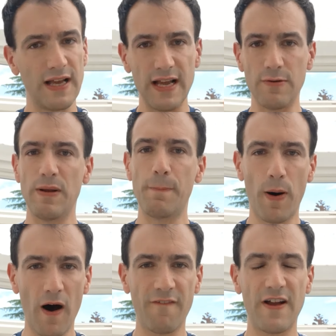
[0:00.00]
It'd be
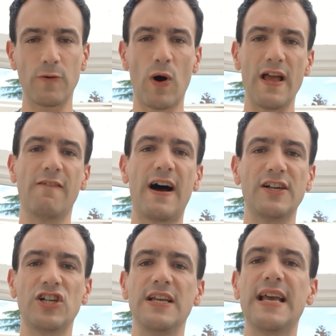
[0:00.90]
perfect way of
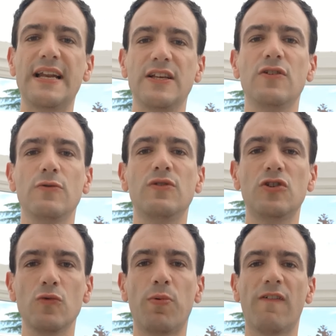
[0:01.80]
actually getting you
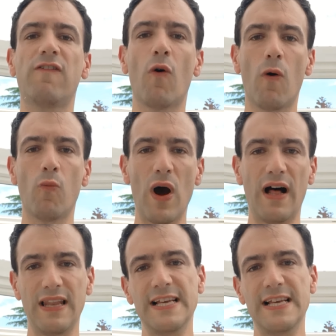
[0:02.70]
to perform well.